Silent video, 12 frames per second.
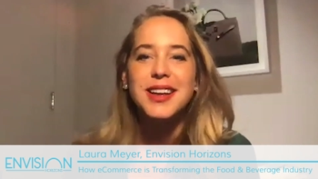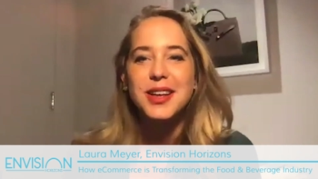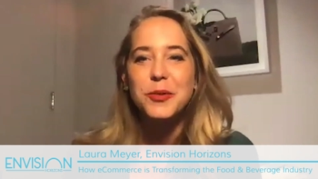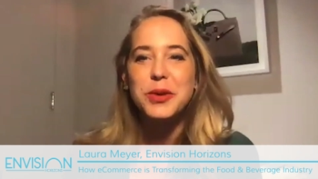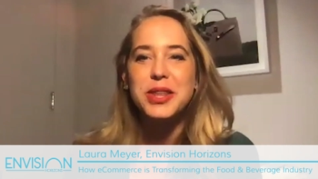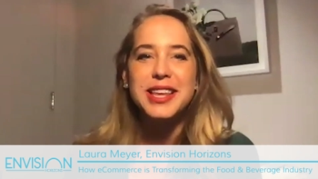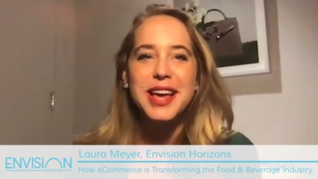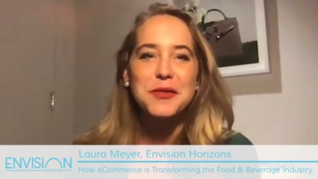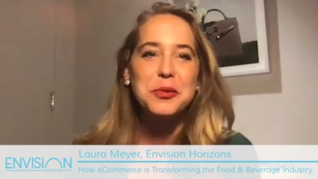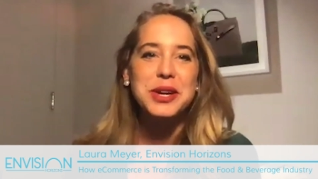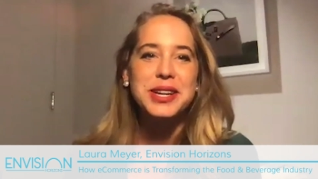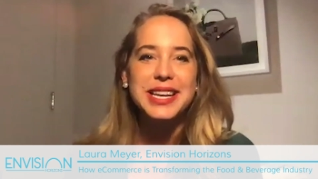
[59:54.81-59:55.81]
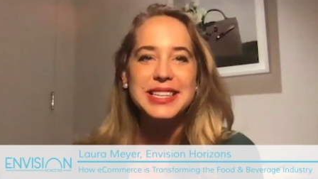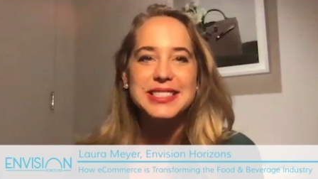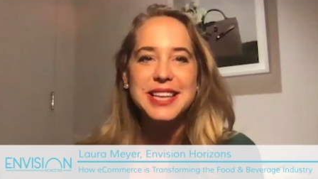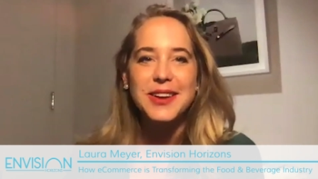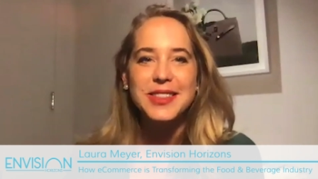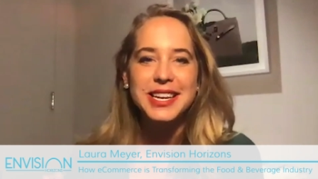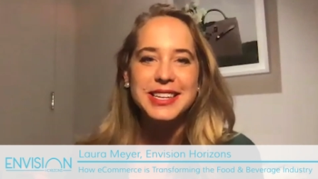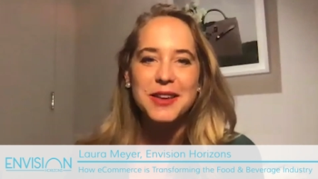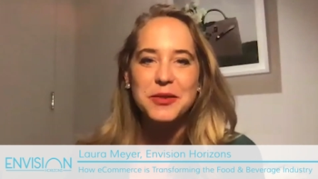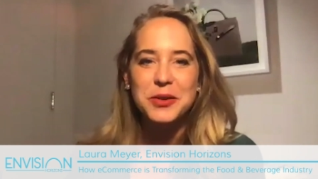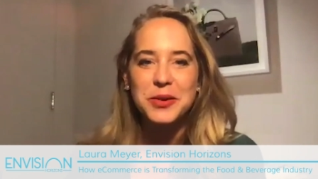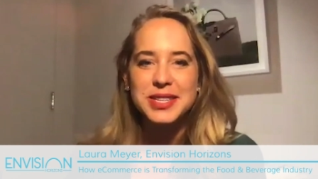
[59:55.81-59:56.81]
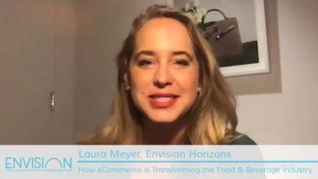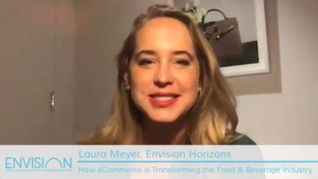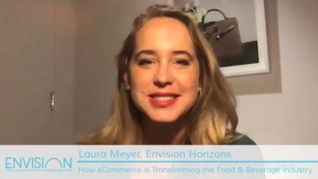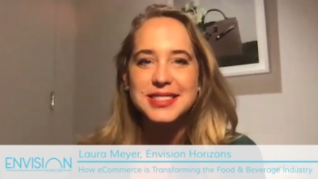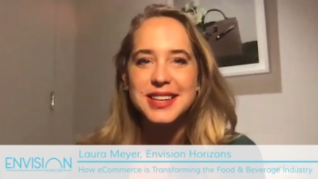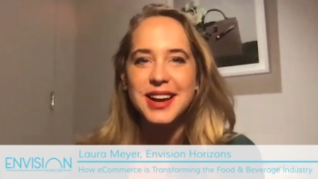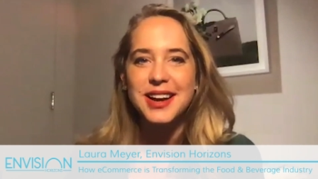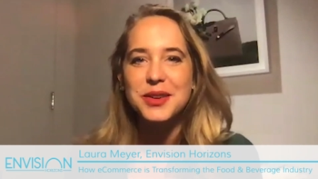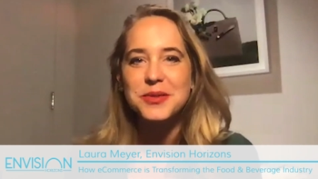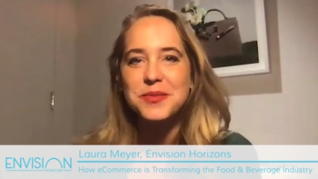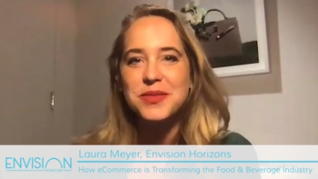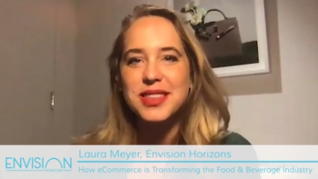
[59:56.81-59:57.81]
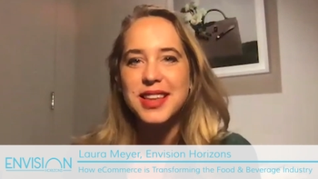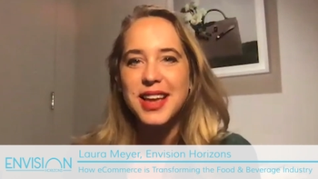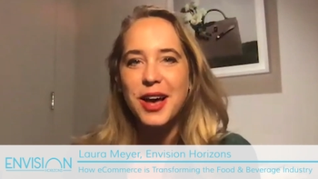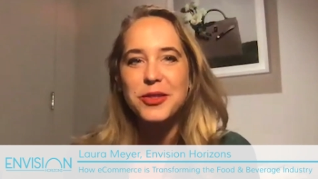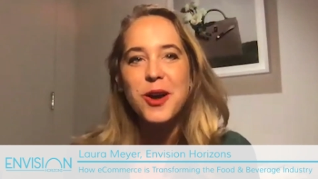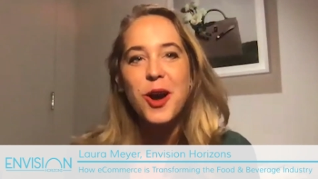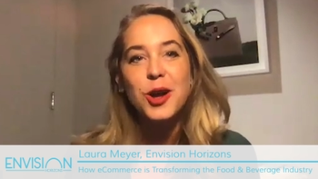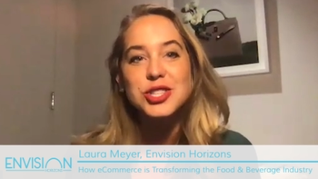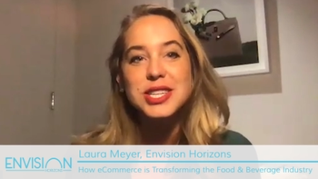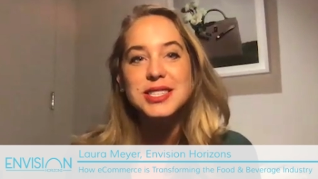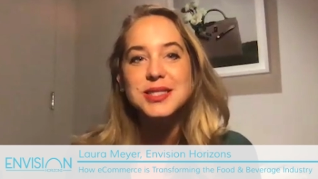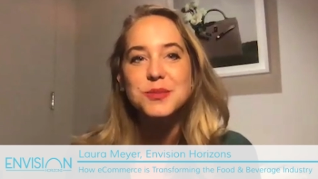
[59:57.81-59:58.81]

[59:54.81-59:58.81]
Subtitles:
we think everyone eats healthy and everyone is health conscious.